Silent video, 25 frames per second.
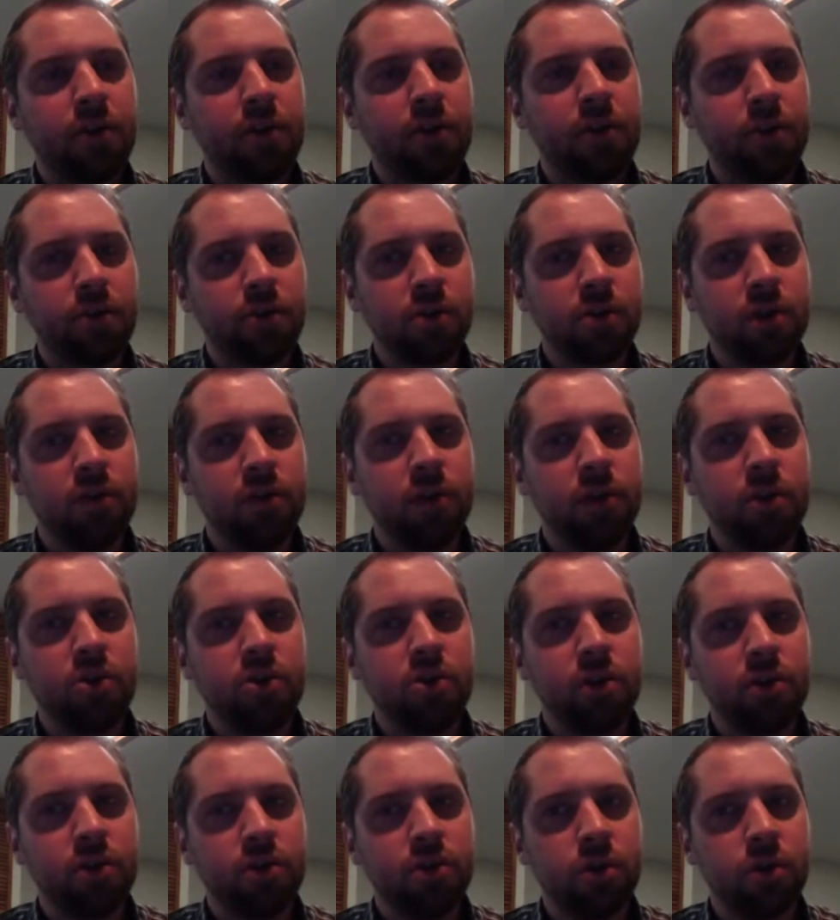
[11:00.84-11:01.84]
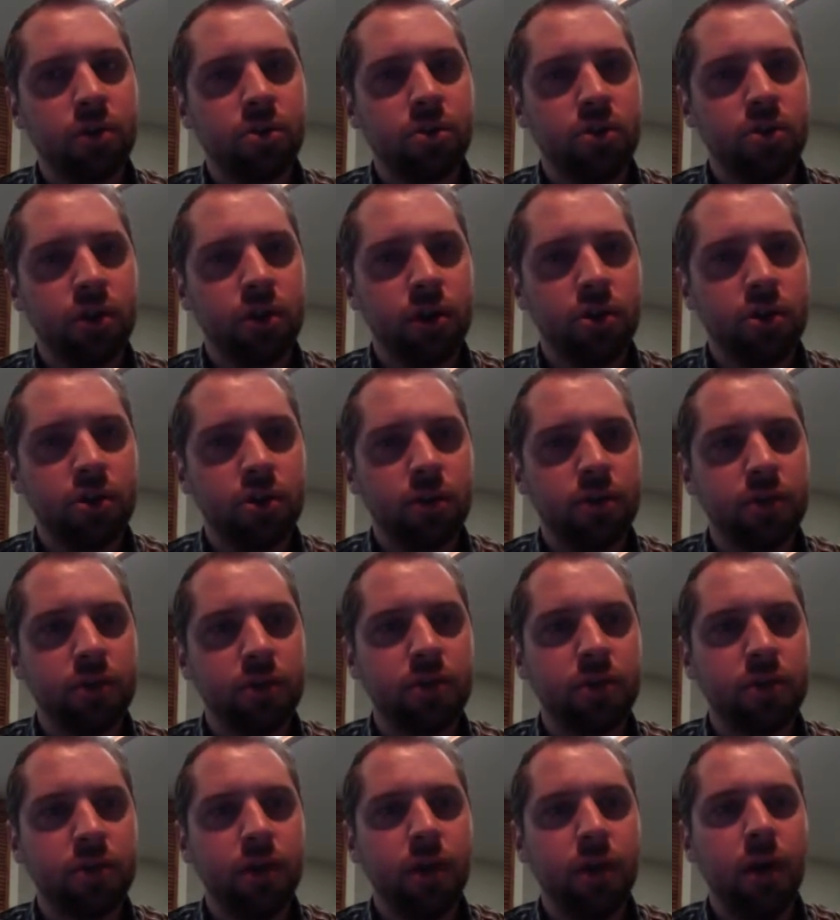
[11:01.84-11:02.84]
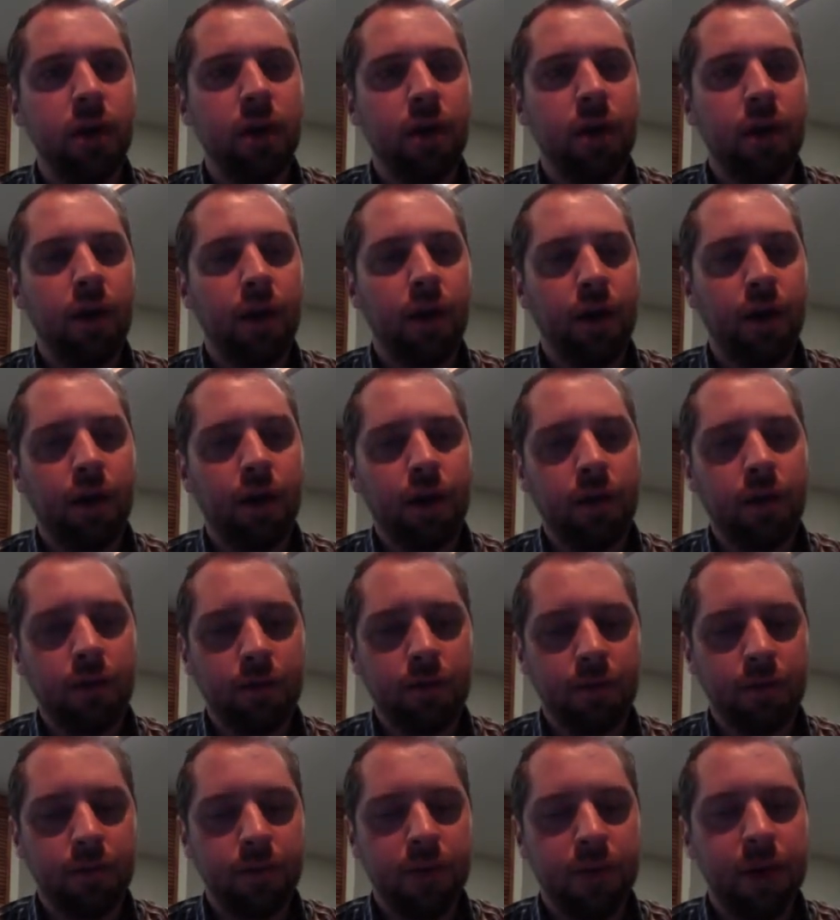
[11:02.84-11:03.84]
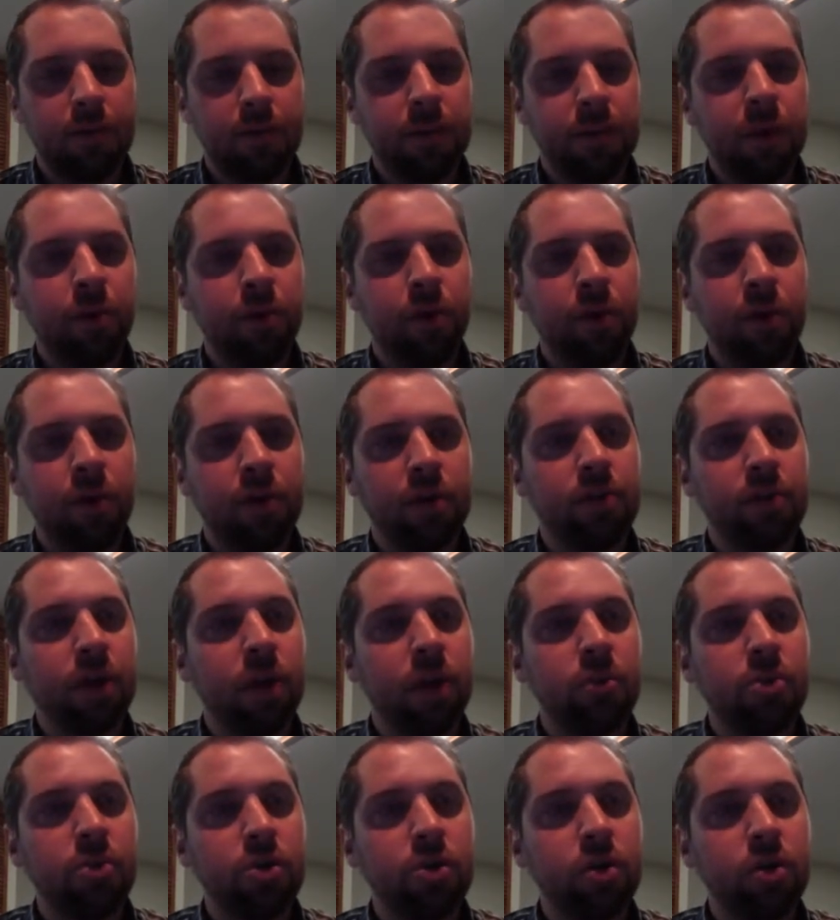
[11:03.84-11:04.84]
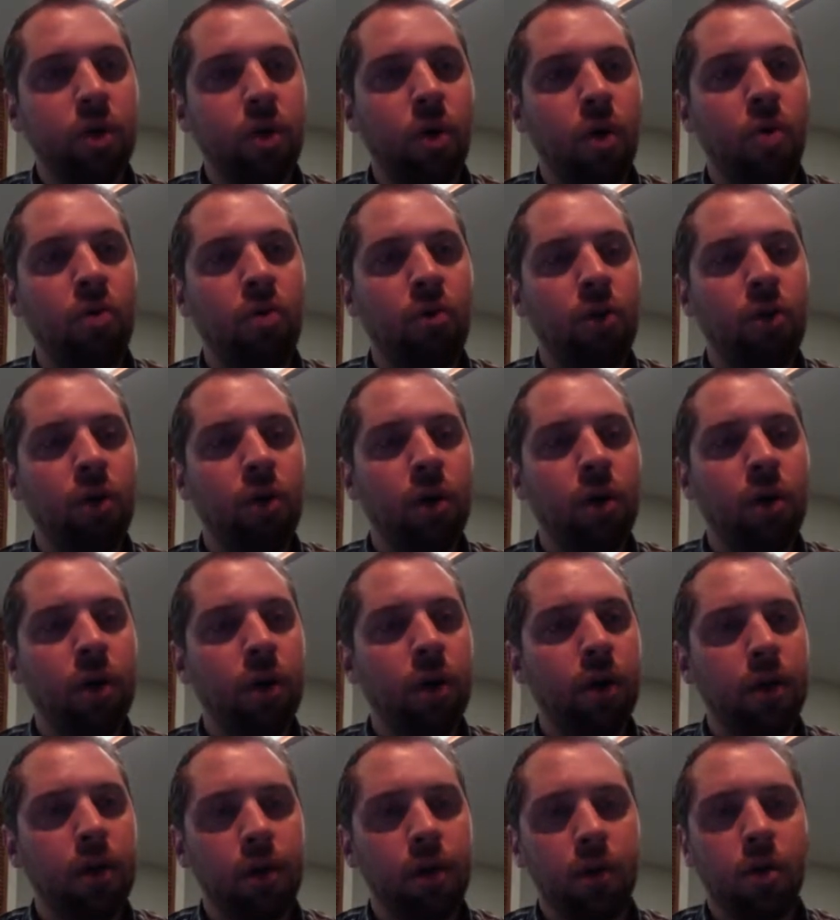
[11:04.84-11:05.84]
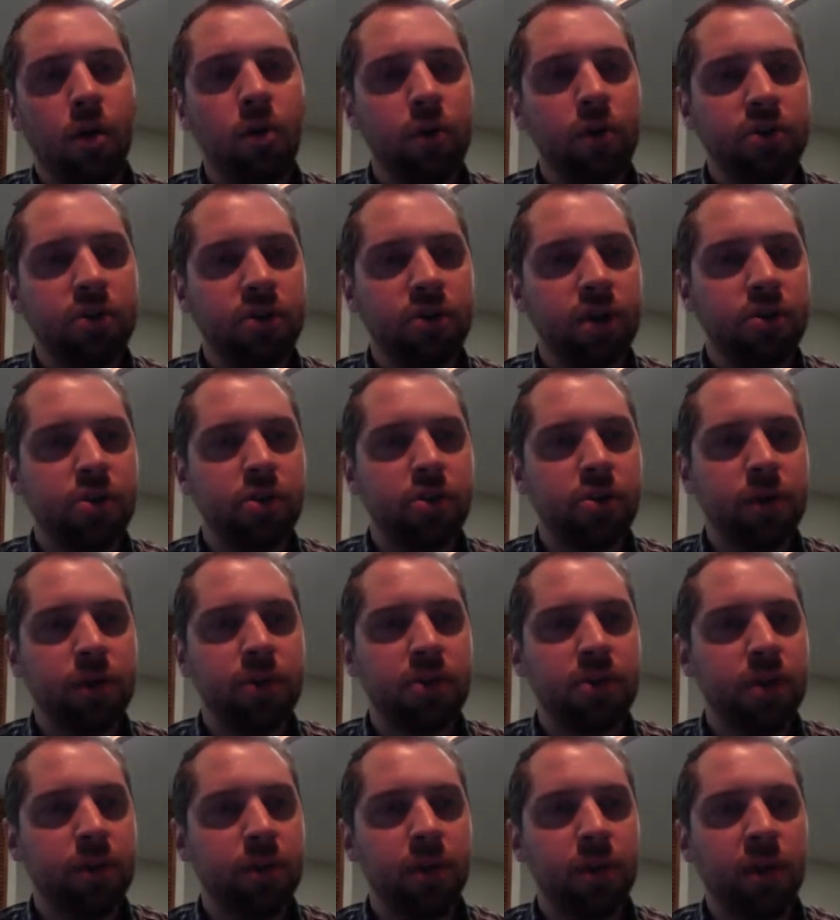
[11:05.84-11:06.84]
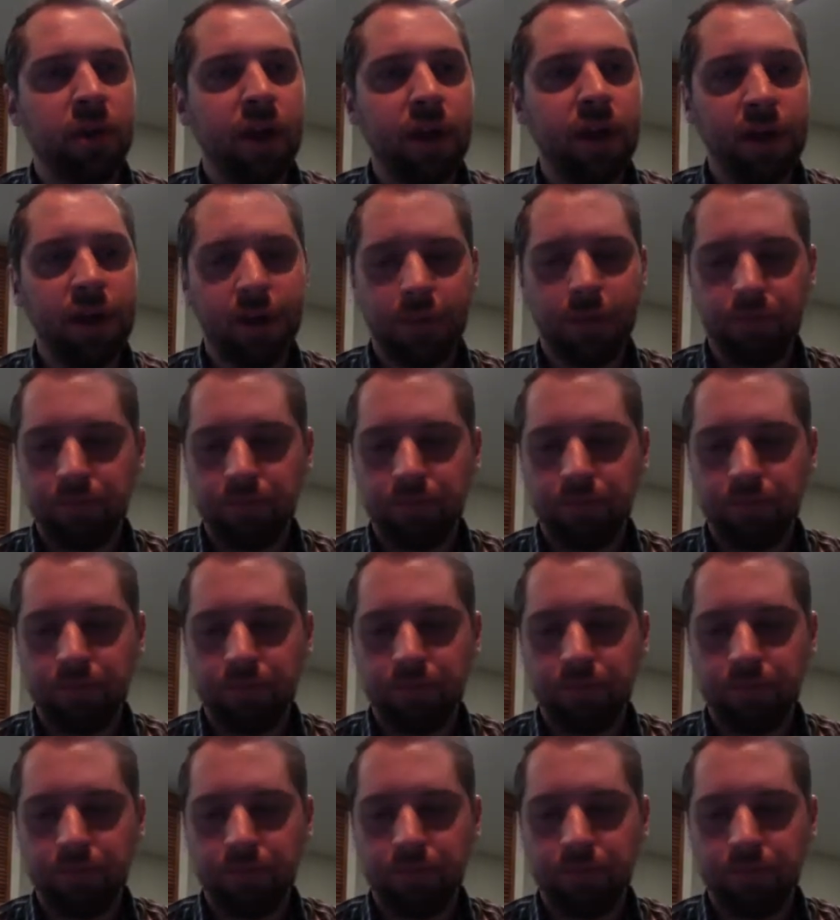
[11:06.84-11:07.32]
those conventions, those traditions that people have come to over centuries and millennia.